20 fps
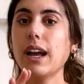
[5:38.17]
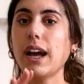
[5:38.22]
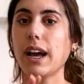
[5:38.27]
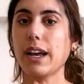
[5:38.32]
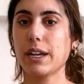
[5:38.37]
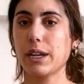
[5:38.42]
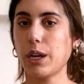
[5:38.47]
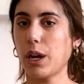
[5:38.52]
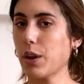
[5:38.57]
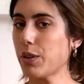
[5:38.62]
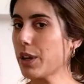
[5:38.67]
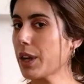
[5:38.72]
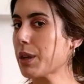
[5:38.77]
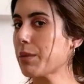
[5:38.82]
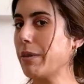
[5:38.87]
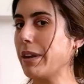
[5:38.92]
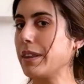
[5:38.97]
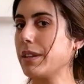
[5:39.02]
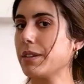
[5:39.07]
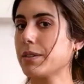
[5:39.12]
I cannot
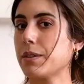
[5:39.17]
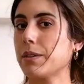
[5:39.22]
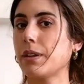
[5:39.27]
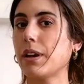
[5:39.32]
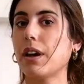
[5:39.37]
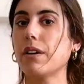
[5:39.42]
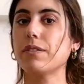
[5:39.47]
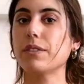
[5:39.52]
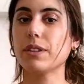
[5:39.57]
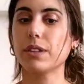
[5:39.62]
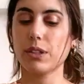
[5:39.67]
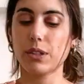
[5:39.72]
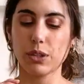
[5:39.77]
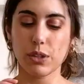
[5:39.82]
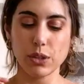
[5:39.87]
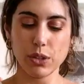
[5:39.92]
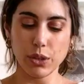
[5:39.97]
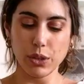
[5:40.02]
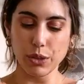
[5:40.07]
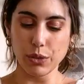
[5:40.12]
recommend this enough. This
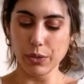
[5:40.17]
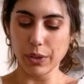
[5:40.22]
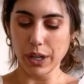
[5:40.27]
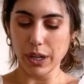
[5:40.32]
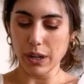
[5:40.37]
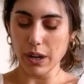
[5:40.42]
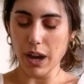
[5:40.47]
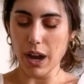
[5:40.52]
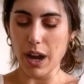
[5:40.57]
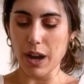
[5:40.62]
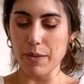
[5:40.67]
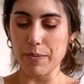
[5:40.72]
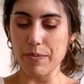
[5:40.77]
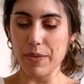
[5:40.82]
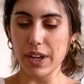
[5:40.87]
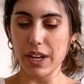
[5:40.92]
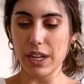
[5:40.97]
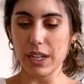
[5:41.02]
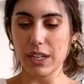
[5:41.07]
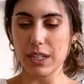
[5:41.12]
is the newer, and
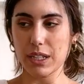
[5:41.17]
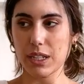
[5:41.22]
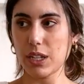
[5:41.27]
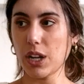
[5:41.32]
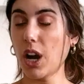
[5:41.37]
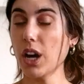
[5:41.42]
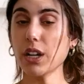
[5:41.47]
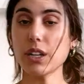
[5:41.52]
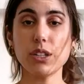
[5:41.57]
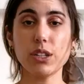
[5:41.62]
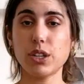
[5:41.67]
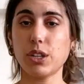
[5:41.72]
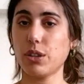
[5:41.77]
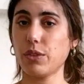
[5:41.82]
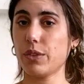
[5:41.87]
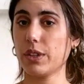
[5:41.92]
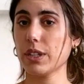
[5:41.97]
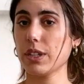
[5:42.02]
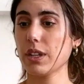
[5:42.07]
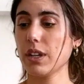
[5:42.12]
it is not
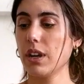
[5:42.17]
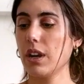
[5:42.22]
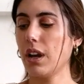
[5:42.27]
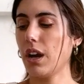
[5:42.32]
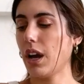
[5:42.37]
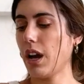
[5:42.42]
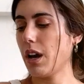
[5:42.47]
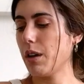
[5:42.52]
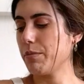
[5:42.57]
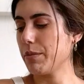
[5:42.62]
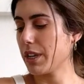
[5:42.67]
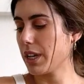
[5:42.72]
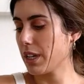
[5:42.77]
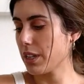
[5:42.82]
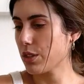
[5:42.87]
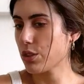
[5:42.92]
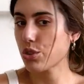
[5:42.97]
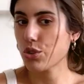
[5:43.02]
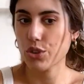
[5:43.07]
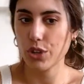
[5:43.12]
continuous. It
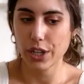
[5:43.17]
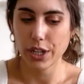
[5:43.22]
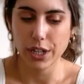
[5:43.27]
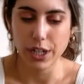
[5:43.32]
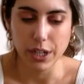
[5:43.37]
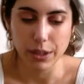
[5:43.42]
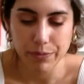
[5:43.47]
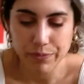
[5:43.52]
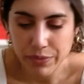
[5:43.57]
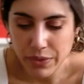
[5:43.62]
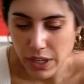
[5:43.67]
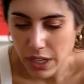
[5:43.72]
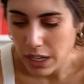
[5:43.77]
is trigger.